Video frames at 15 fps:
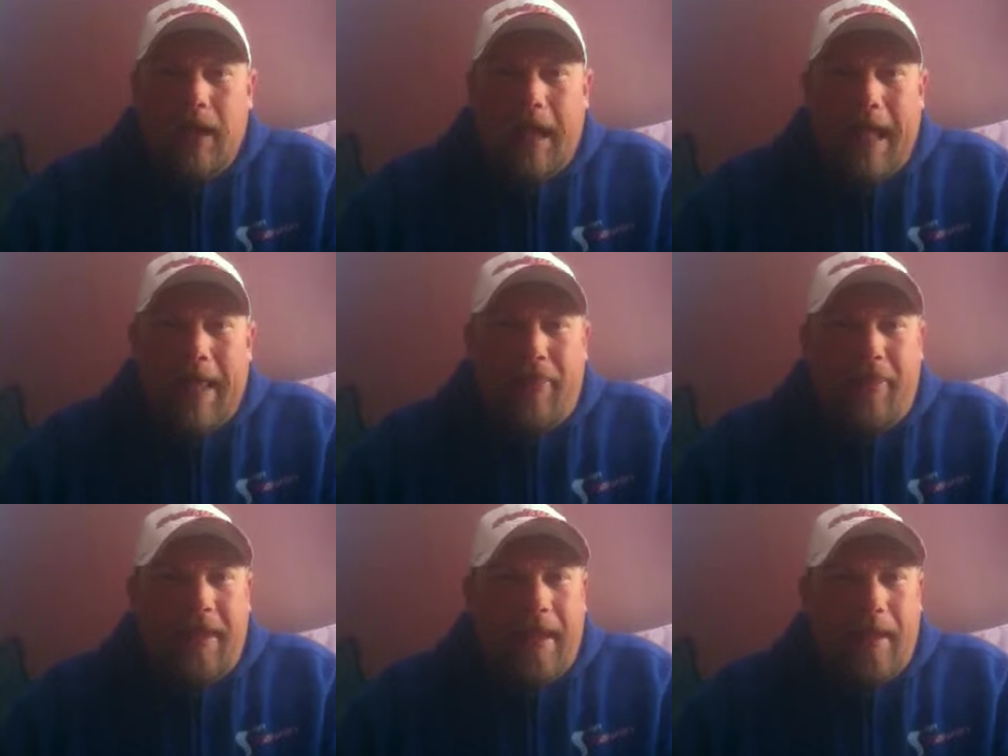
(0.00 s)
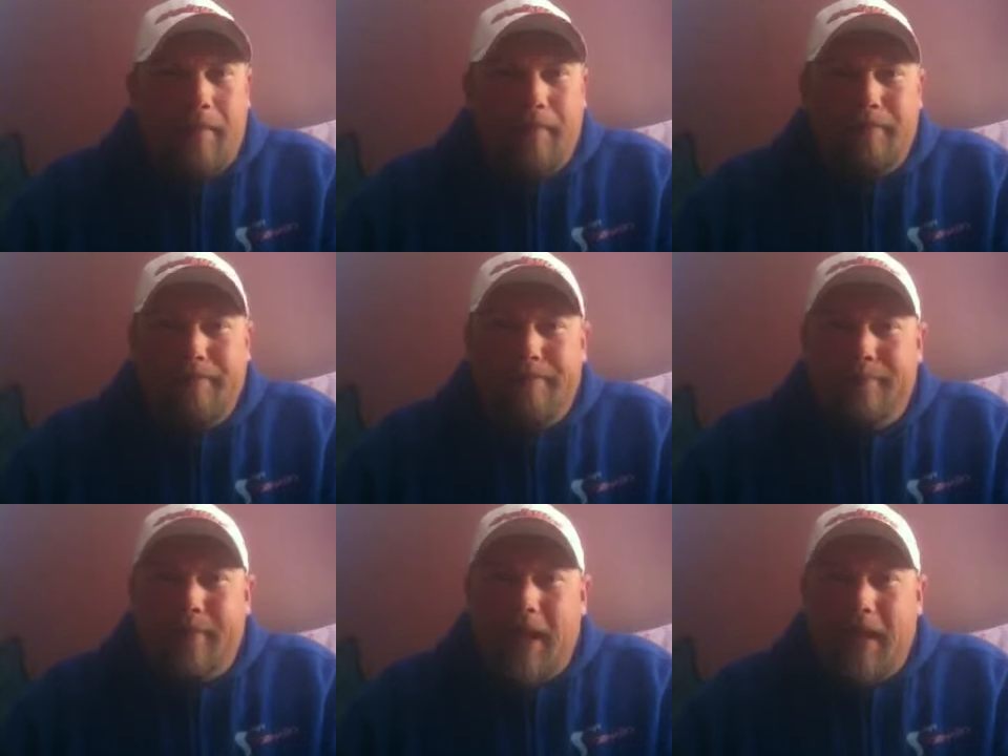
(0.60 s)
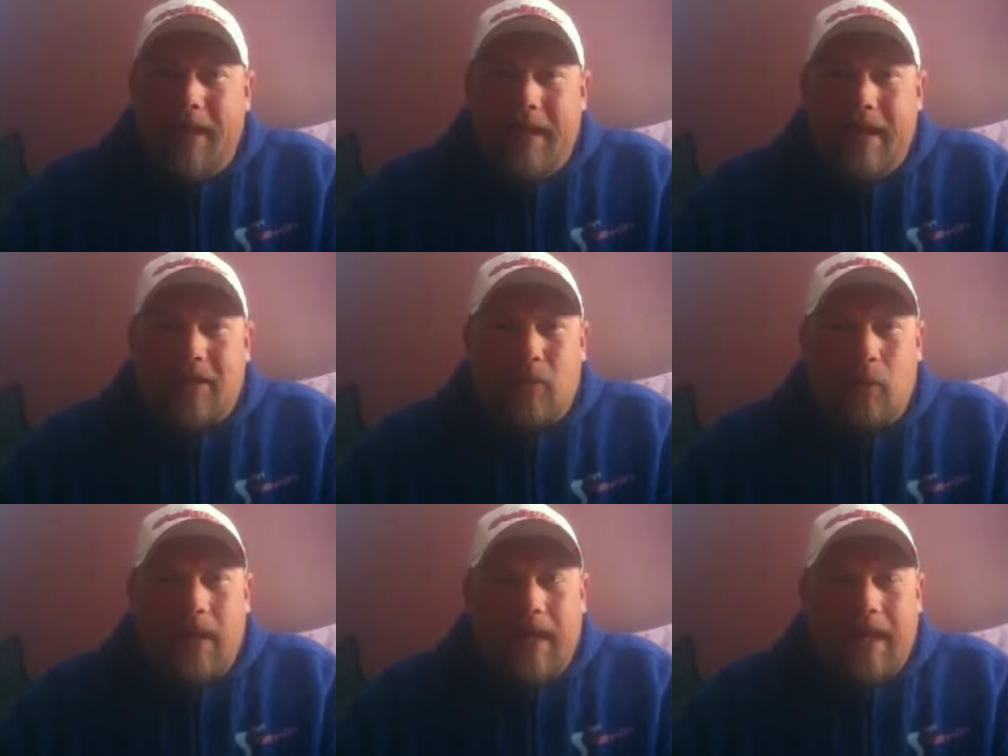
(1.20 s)
I think by the
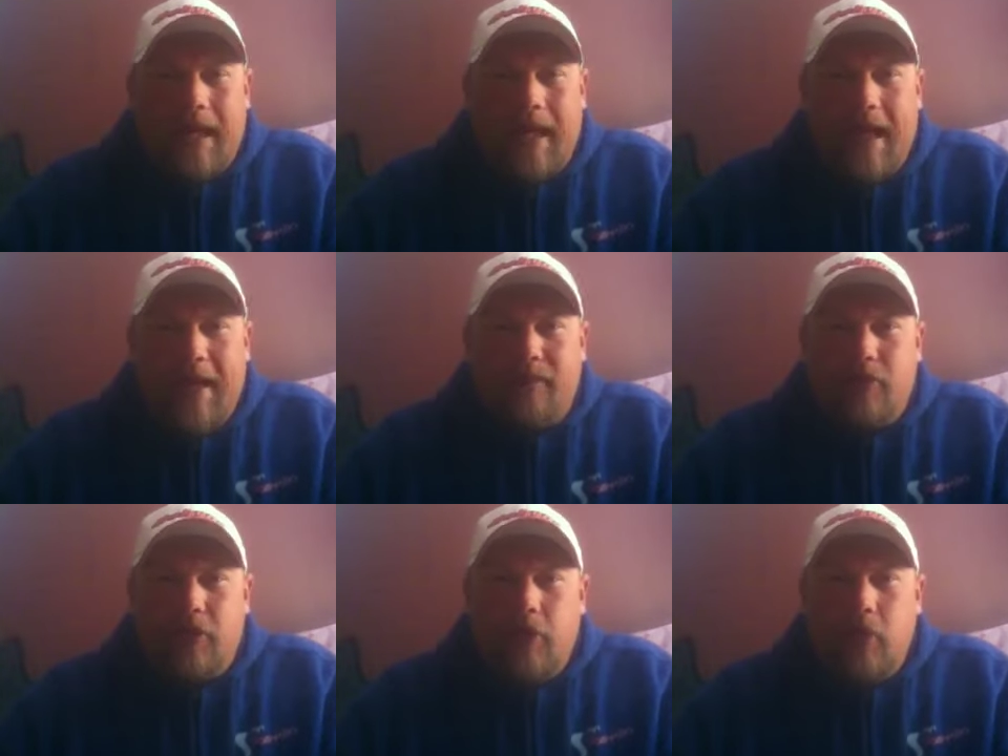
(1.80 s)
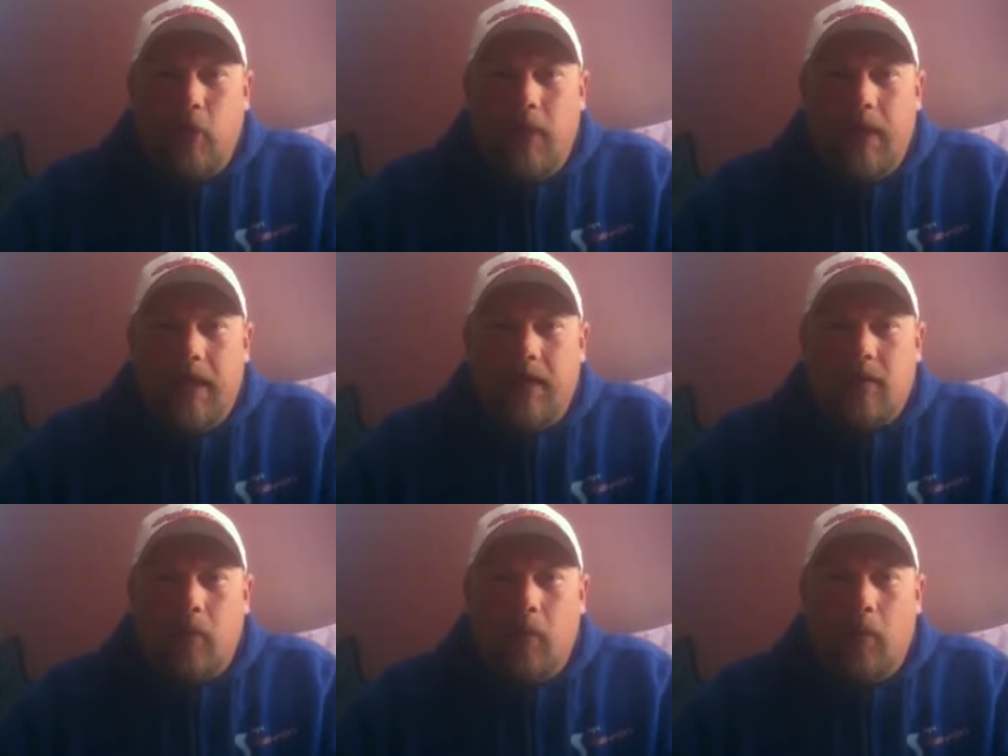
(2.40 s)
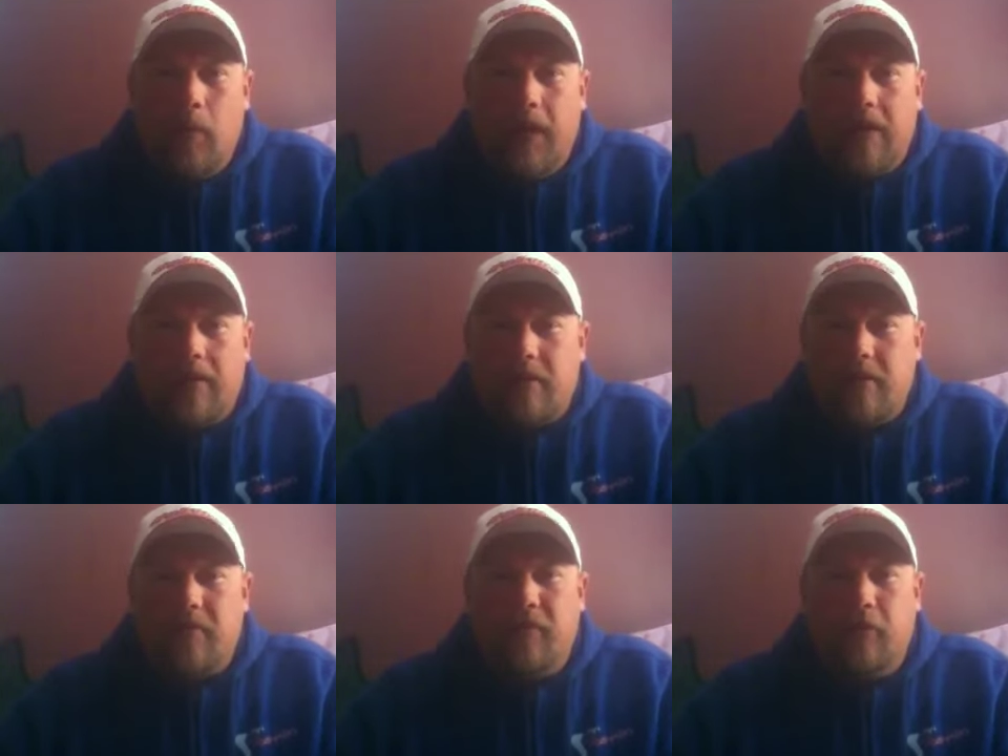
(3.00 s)
next week and a half, 2 weeks, when we
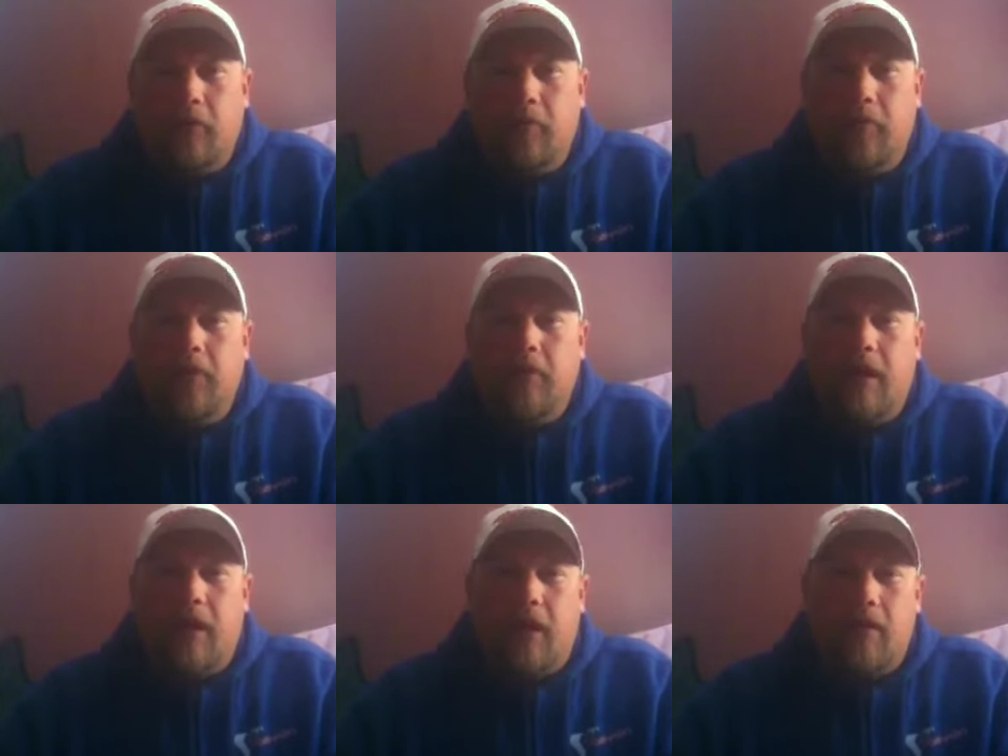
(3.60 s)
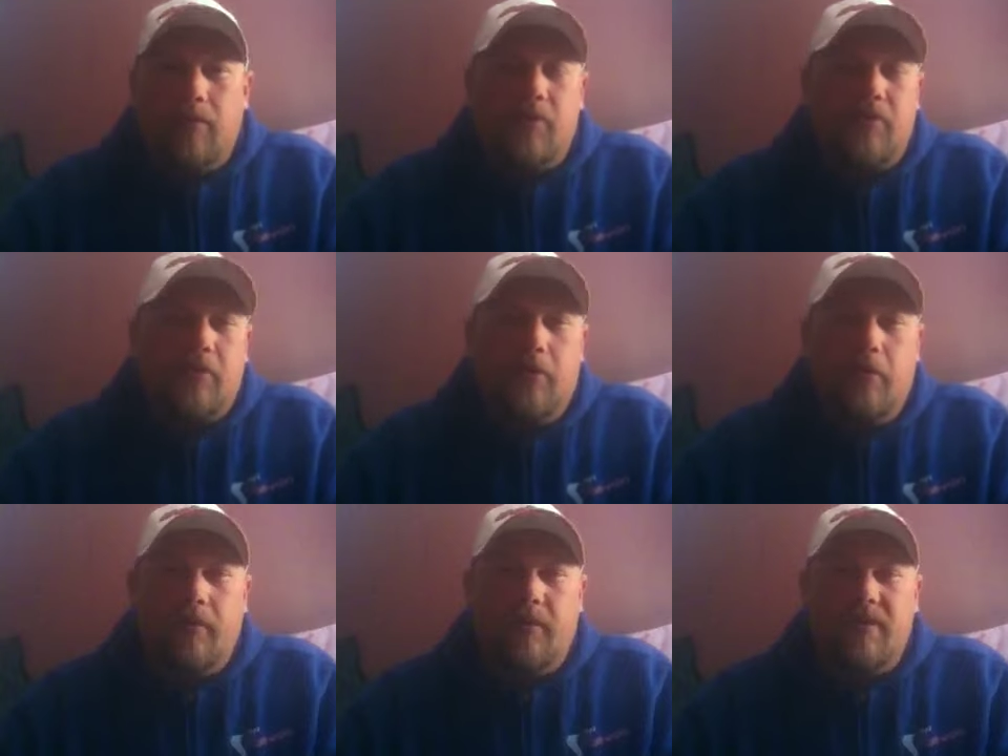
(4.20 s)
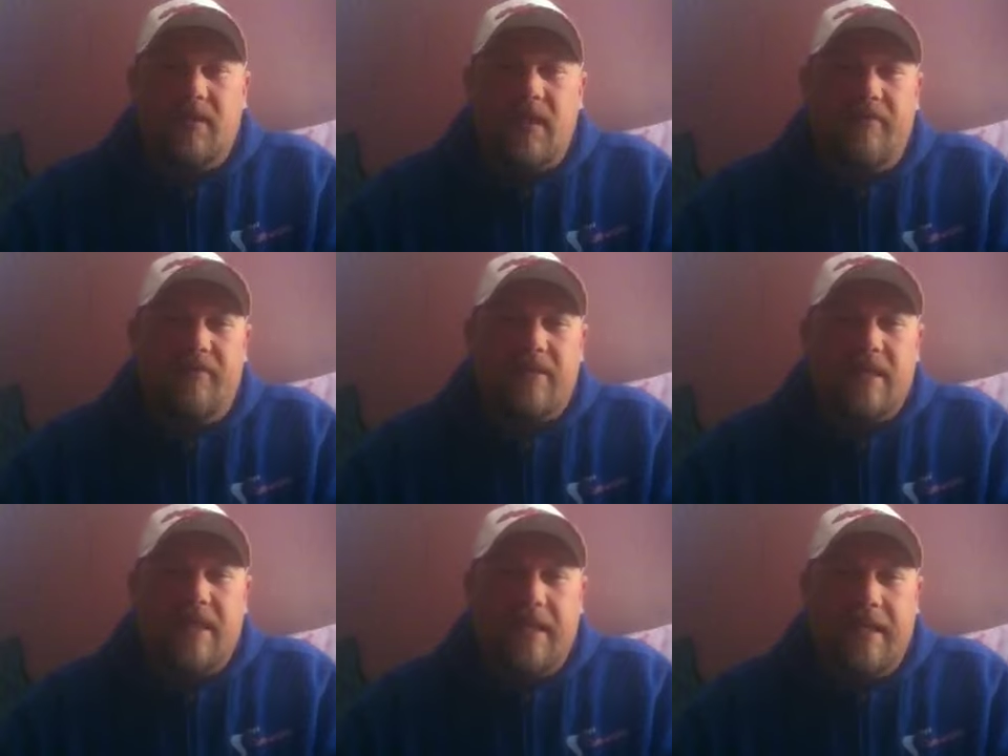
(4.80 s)
get this full moon that comes through on the
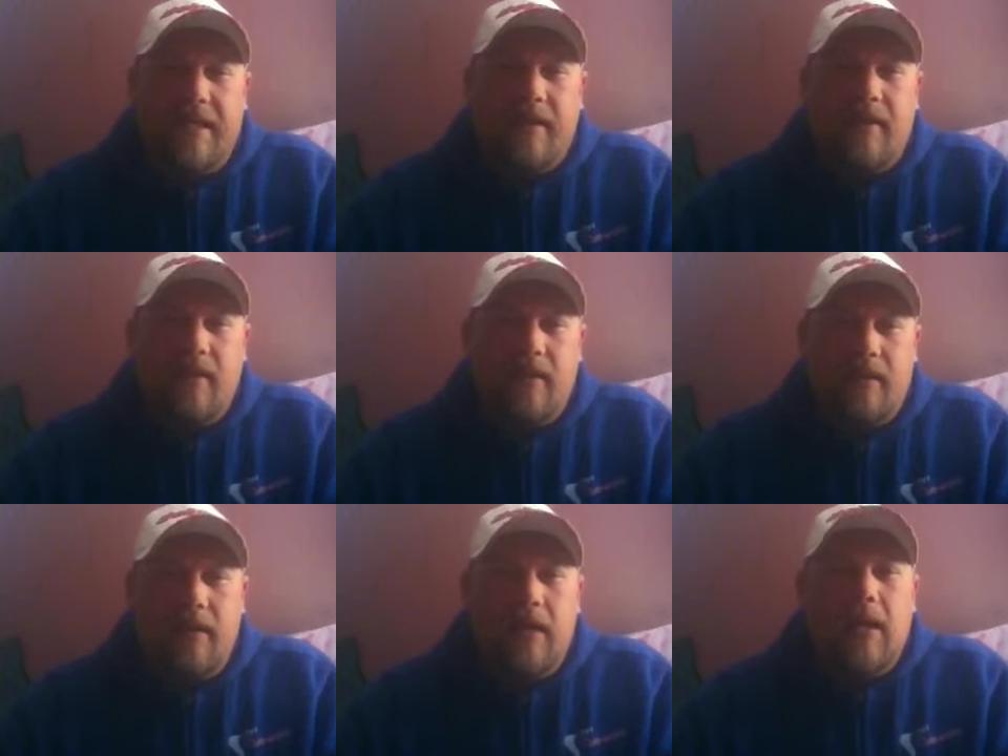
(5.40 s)
17th,